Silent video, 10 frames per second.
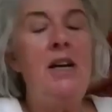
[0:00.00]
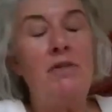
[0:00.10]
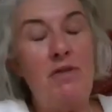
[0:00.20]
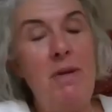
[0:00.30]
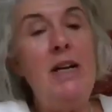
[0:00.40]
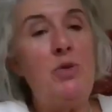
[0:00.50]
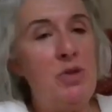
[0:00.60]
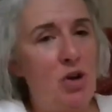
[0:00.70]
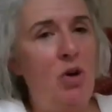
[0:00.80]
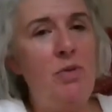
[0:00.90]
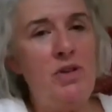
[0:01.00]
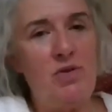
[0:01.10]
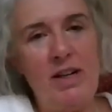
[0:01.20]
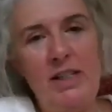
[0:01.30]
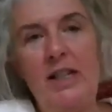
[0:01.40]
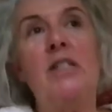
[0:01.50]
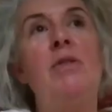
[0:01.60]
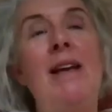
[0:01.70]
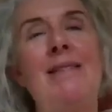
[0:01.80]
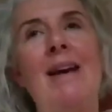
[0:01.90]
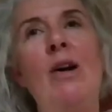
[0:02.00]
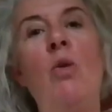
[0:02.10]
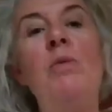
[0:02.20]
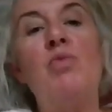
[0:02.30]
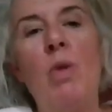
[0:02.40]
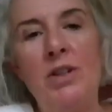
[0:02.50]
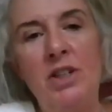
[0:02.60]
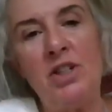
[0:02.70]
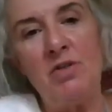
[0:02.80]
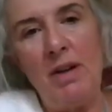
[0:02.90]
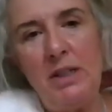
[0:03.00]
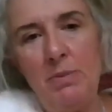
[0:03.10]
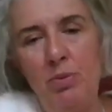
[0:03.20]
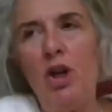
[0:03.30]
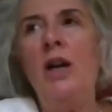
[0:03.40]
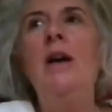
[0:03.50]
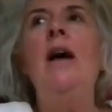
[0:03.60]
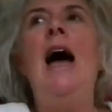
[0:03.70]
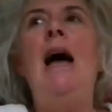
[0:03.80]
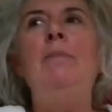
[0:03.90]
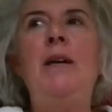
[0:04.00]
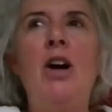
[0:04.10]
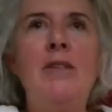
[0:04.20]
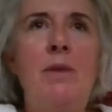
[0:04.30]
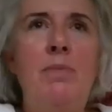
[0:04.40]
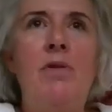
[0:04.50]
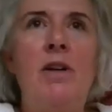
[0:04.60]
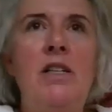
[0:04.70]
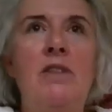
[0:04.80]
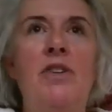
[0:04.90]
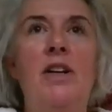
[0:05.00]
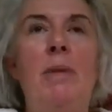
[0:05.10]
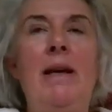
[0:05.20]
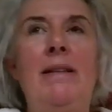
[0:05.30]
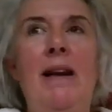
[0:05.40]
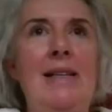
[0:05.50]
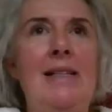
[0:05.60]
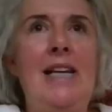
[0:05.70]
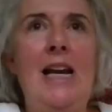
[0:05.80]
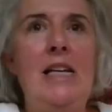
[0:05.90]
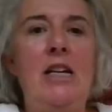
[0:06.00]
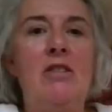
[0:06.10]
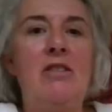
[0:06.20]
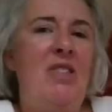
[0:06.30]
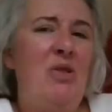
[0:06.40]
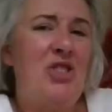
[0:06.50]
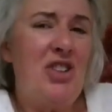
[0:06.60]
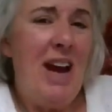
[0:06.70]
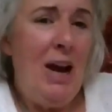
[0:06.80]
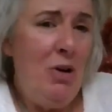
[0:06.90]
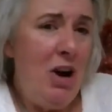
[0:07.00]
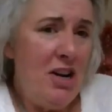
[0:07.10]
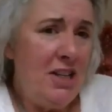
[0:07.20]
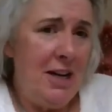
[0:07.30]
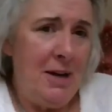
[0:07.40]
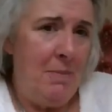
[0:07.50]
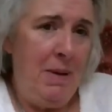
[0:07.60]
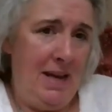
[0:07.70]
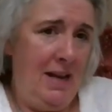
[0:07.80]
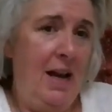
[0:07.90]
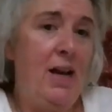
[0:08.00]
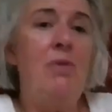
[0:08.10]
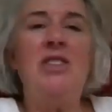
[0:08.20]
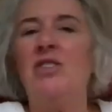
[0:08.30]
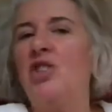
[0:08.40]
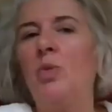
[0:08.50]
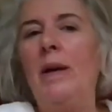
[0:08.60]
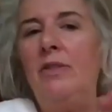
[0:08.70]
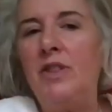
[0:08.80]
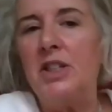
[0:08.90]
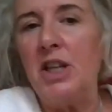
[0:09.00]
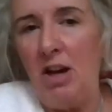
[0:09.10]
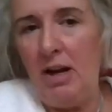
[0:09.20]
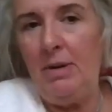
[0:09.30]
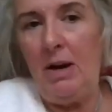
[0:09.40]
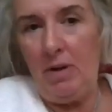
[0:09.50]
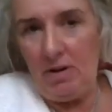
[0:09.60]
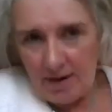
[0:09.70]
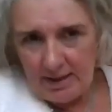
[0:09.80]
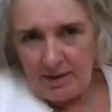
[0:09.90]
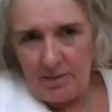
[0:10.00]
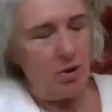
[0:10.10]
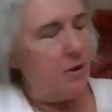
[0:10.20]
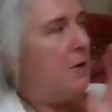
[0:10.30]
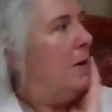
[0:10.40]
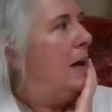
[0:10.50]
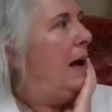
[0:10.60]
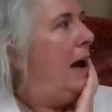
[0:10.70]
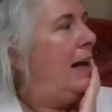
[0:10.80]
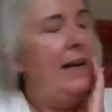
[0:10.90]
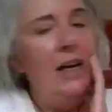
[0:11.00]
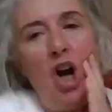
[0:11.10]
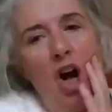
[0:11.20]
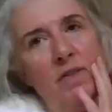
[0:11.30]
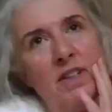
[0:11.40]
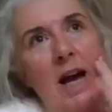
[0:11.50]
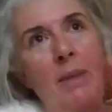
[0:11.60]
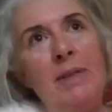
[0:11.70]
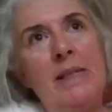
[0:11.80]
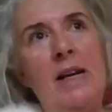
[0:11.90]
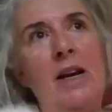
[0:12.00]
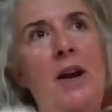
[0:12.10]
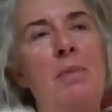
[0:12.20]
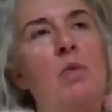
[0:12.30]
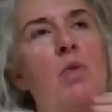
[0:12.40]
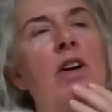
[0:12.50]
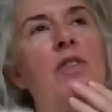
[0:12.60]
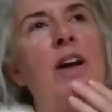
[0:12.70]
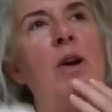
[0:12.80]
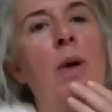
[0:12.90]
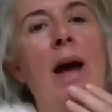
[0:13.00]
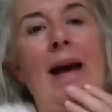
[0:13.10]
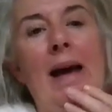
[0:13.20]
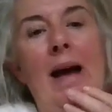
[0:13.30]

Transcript: For me, it was always writing. So yes, I always wanted to write a book. And because I'd been writing for about the last 10 years, I thought, sure, how hard can it be? I always thought, sure, when I have the time now, I'll write the book. And then COVID happened and a lot of my work fell away.